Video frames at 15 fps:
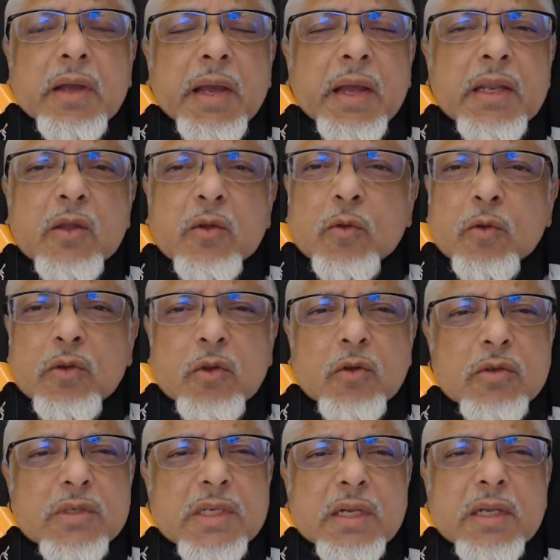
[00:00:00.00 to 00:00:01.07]
any
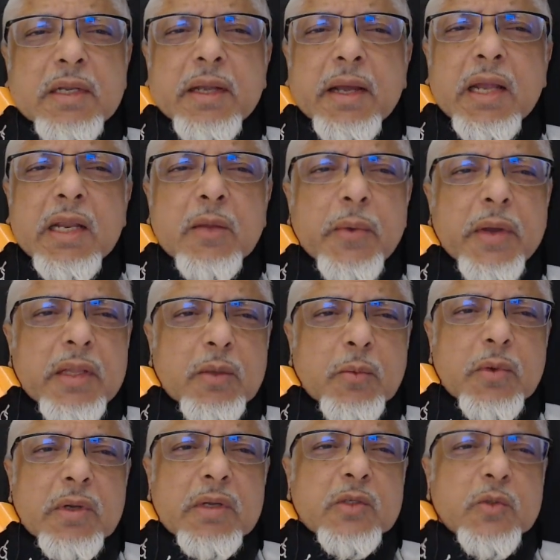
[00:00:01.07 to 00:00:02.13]
New Zealand, anywhere in the
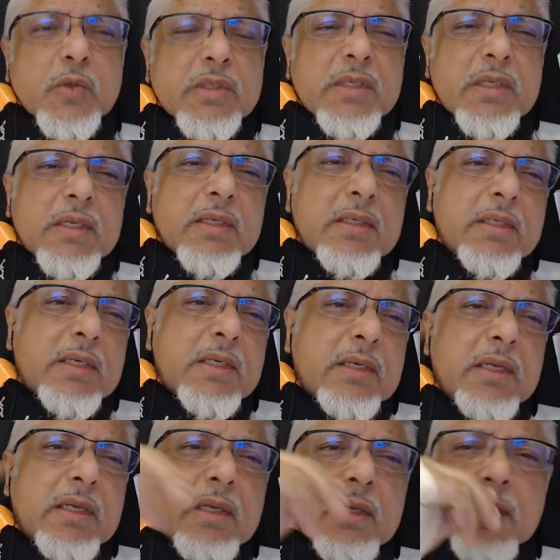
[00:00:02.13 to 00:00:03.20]
world, Switzerland,
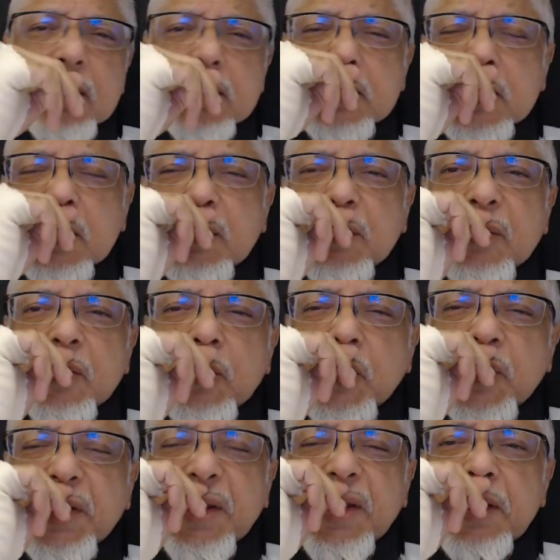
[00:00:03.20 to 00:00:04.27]
Turkey, Russia,
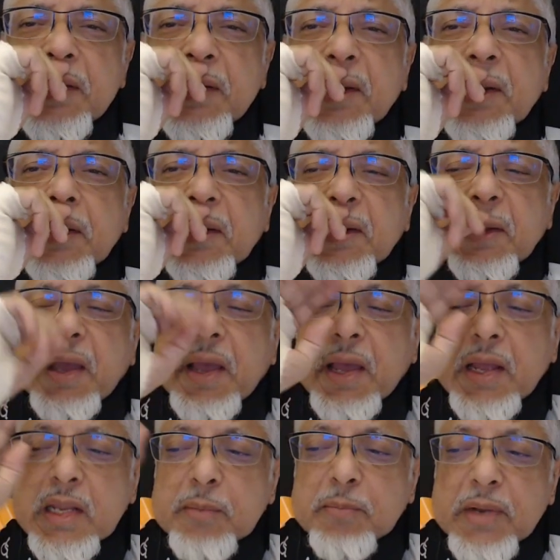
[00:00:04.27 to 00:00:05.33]
Ukraine,
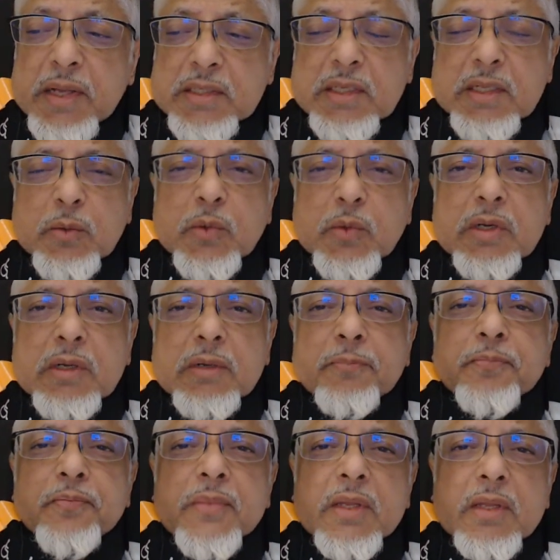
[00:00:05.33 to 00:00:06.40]
any place in the world,
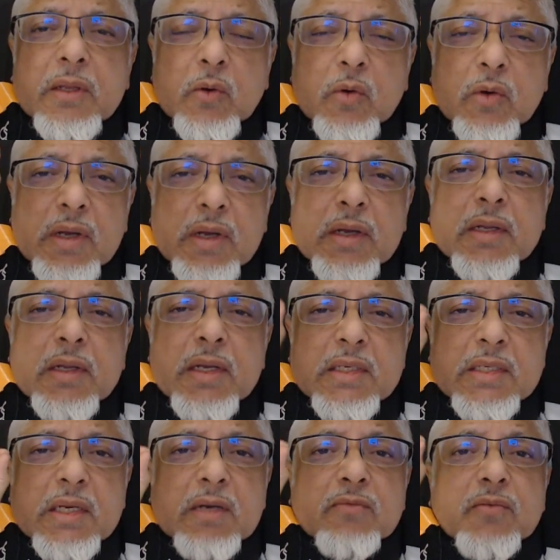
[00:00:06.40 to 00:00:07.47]
the Quran
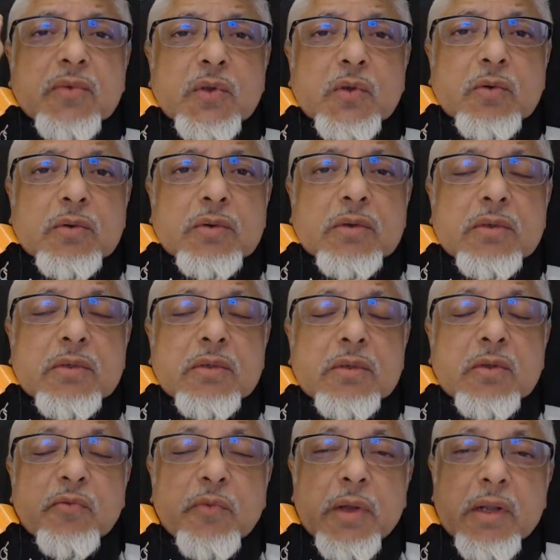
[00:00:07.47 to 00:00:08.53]
has come for you.
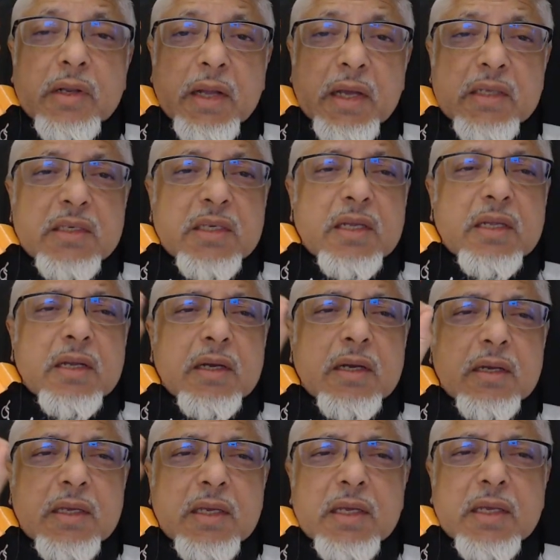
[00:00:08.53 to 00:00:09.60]

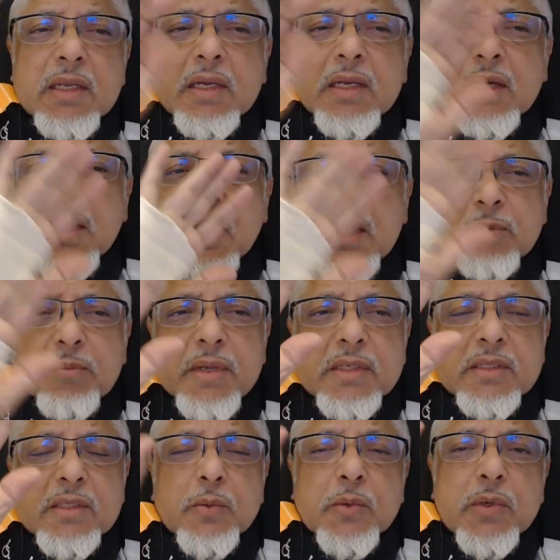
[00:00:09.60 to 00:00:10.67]
Nigeria, Kenya, any
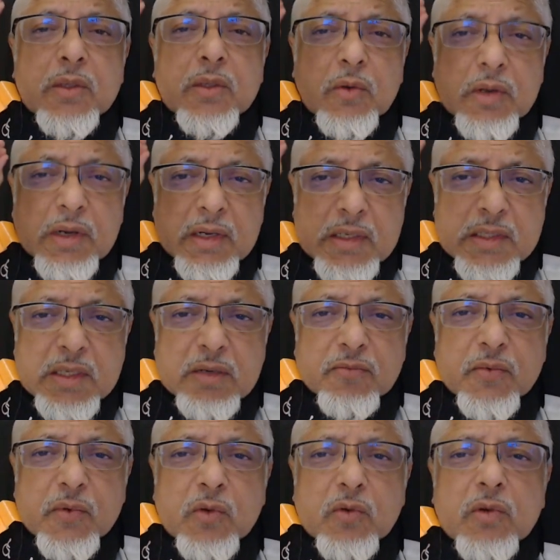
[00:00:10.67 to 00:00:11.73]
place in the world, the Quran has come
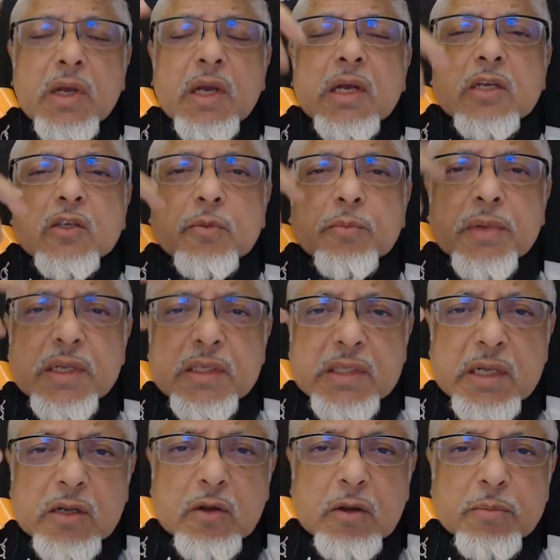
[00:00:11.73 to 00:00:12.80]
for you. So please
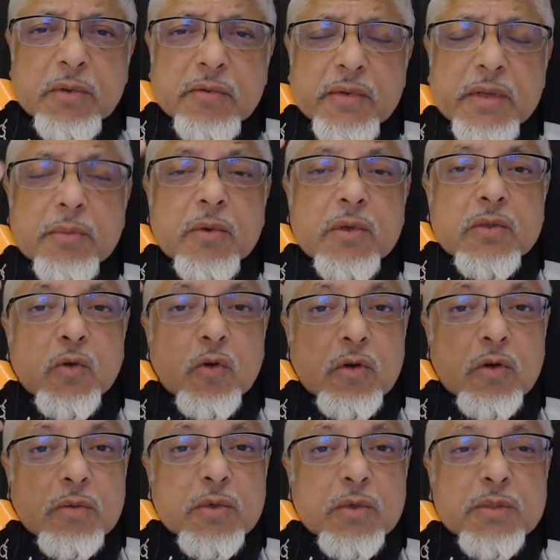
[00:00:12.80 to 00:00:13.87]
get a copy of it, because
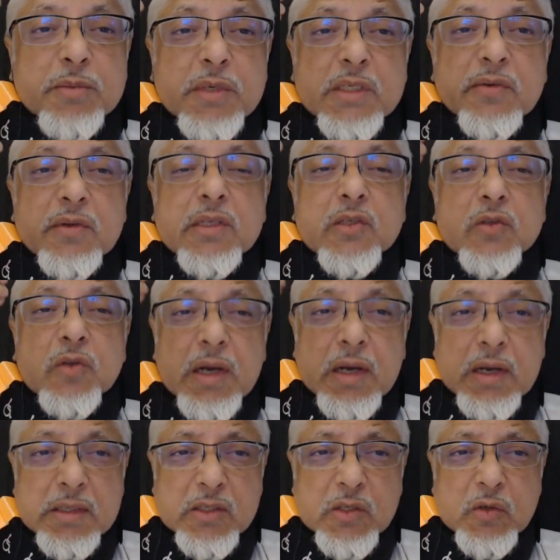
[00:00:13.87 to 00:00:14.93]
God most merciful is going to
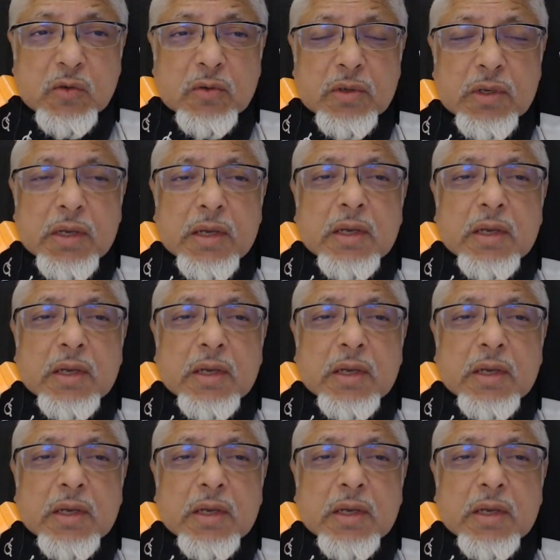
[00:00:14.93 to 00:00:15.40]
ask you,